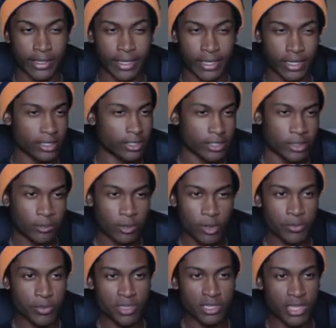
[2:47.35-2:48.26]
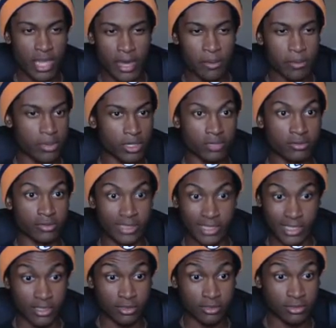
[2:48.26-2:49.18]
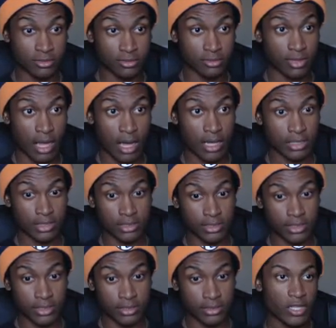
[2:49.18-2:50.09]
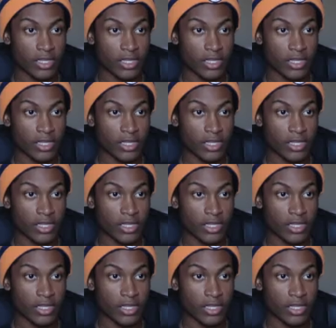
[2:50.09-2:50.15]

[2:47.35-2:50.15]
Handling won't be that big of a deal, honestly.